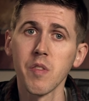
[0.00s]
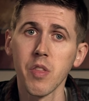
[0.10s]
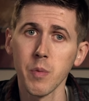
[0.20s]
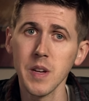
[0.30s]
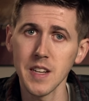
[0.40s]

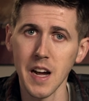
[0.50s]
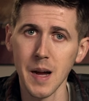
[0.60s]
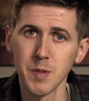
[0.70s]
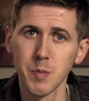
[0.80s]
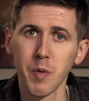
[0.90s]
three
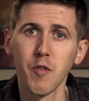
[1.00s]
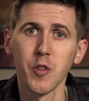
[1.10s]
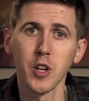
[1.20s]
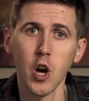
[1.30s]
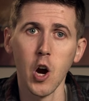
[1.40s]
times before
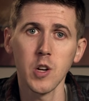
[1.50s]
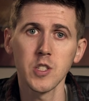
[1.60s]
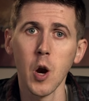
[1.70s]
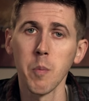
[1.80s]
the cards are